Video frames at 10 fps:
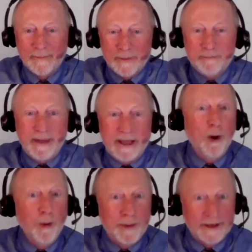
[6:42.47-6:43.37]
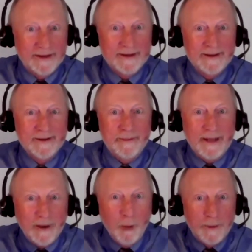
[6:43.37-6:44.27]
Be open
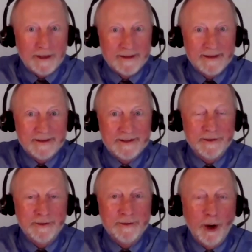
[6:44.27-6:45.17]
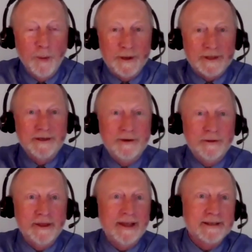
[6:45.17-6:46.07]
to
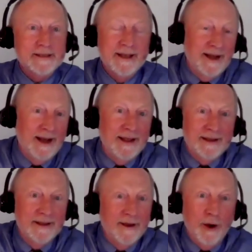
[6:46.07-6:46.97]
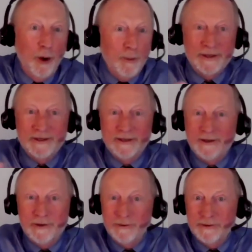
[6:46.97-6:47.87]
new things. Open to
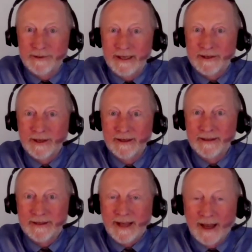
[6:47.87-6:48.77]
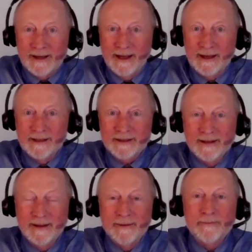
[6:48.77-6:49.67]
new teaching techniques.
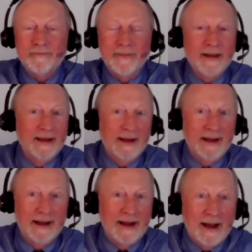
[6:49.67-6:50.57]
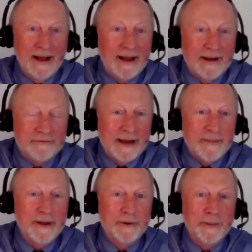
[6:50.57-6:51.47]
I've got
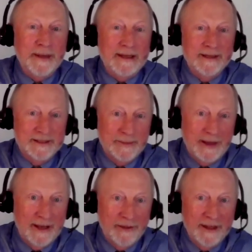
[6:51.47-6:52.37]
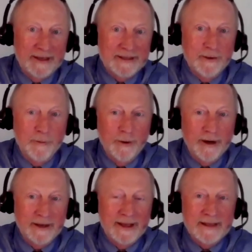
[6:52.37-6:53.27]
my own opinions about things that
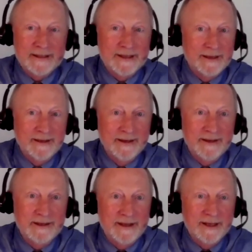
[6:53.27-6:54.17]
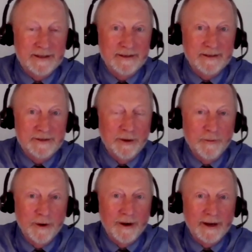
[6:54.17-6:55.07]
work and things that
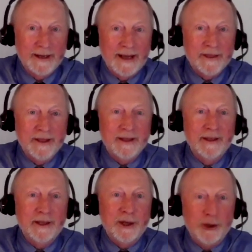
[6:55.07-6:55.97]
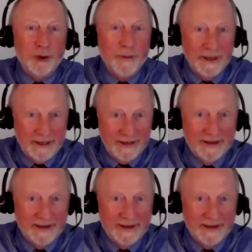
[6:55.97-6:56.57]
don't work, and I think the human